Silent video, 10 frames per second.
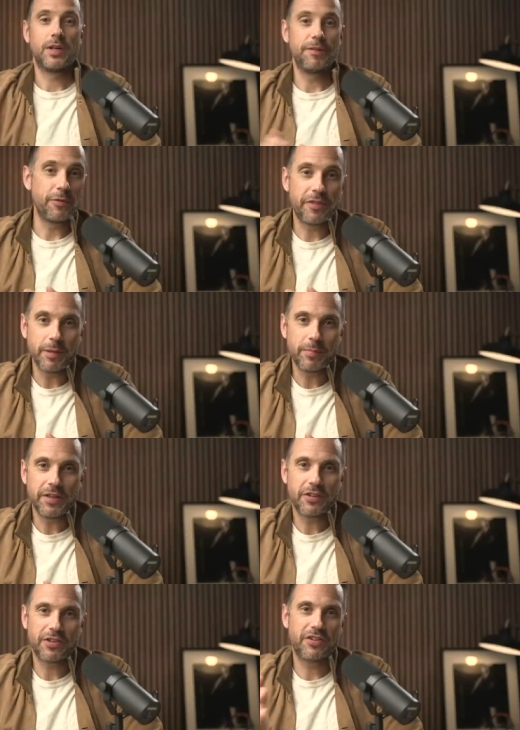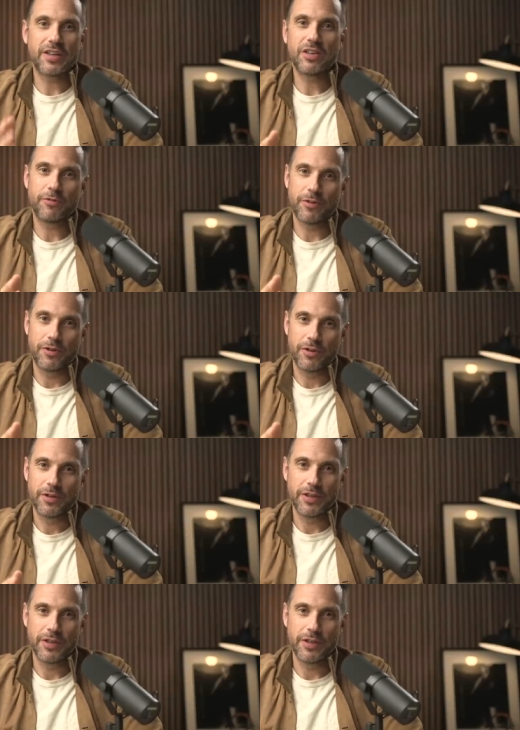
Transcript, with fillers: If you think being successful